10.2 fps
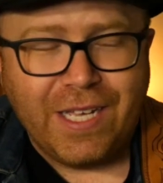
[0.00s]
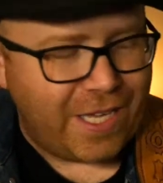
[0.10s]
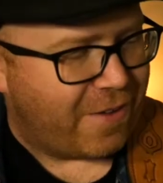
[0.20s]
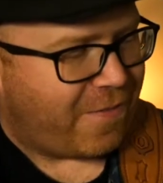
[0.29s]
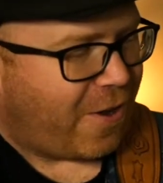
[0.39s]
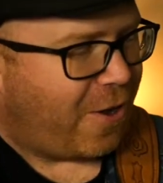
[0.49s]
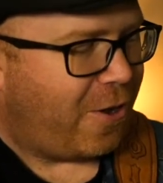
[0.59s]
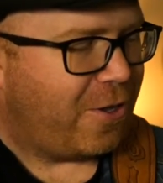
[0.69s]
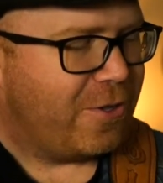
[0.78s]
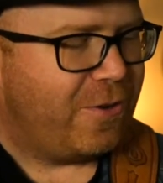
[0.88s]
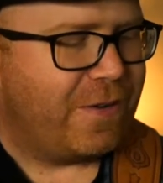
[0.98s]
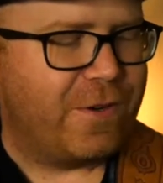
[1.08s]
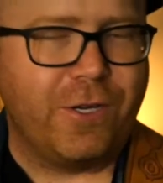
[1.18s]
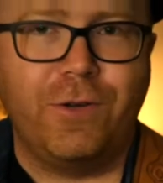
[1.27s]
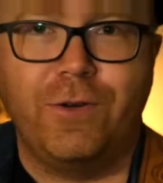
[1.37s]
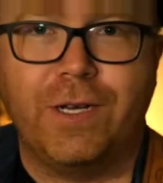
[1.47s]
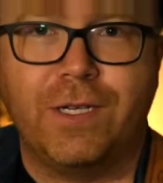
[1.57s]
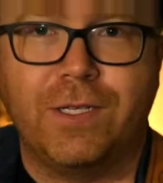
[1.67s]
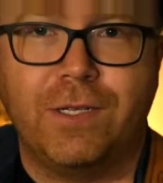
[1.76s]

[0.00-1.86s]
If all you ever do is,